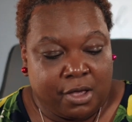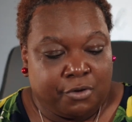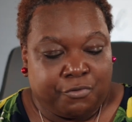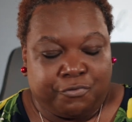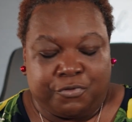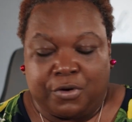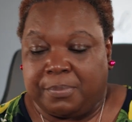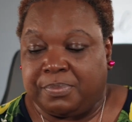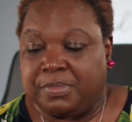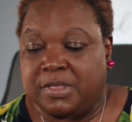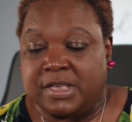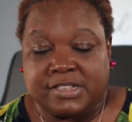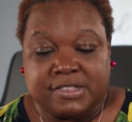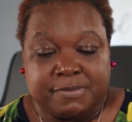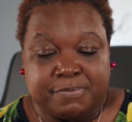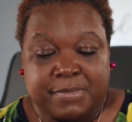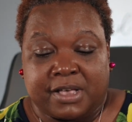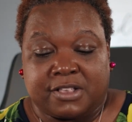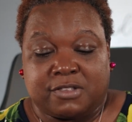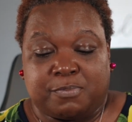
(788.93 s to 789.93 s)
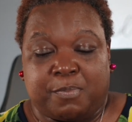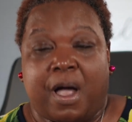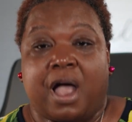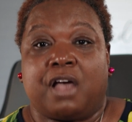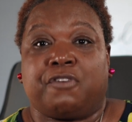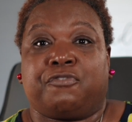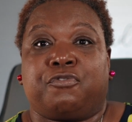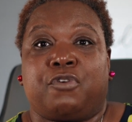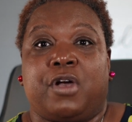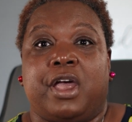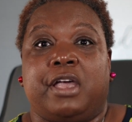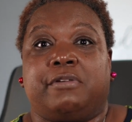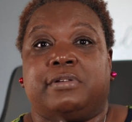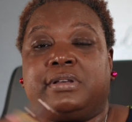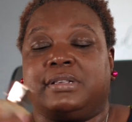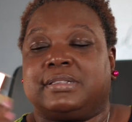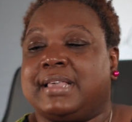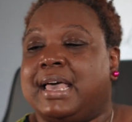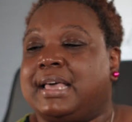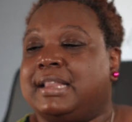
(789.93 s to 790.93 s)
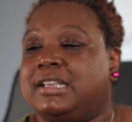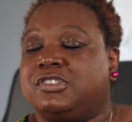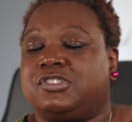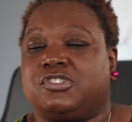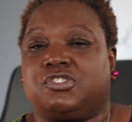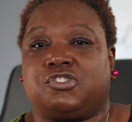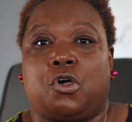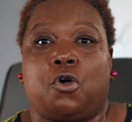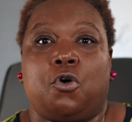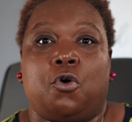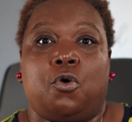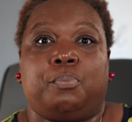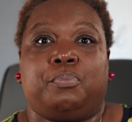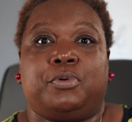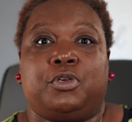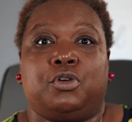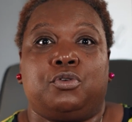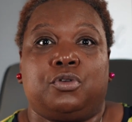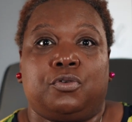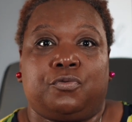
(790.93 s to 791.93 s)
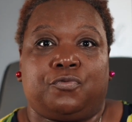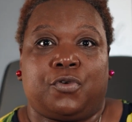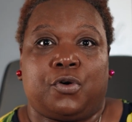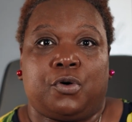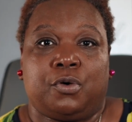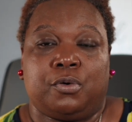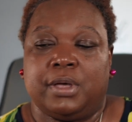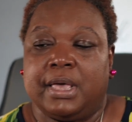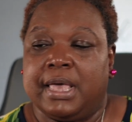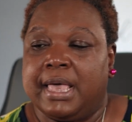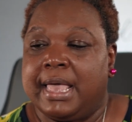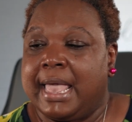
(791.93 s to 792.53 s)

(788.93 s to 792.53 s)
from this Mix Bar fragrance that is so beautiful.